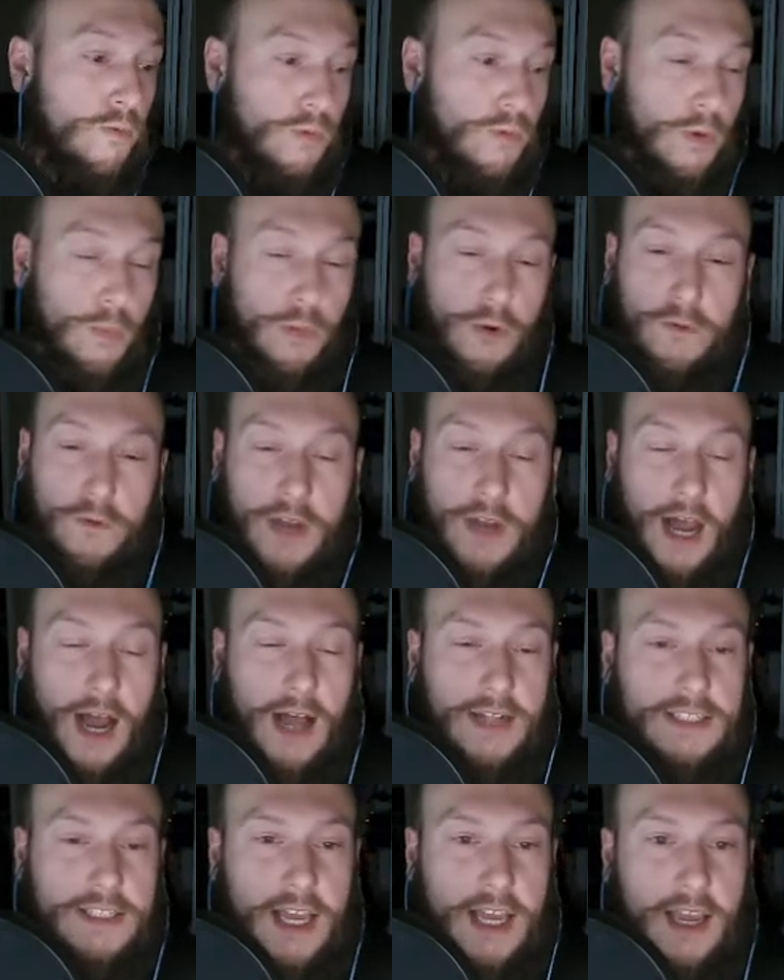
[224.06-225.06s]
remove
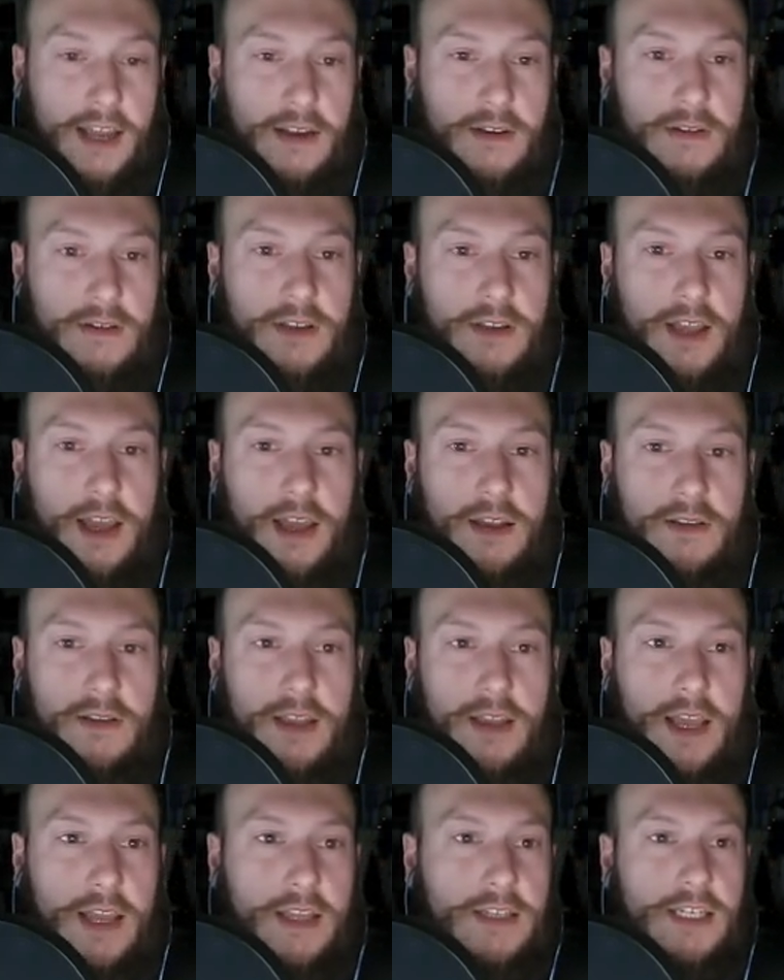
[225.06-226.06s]
content that
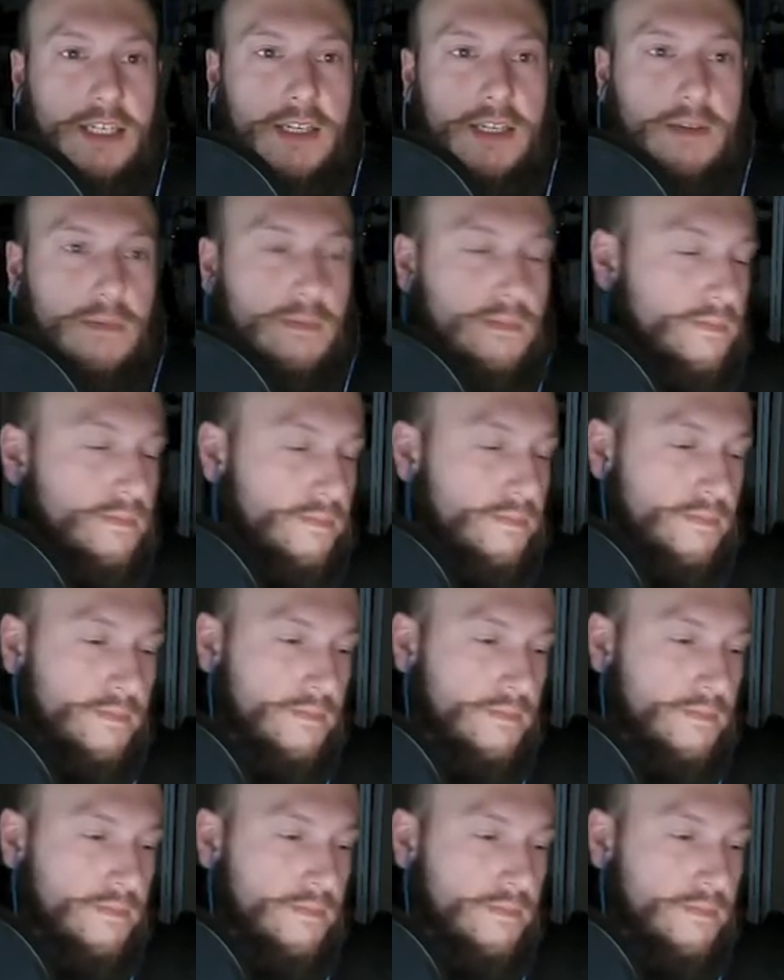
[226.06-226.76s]
they deem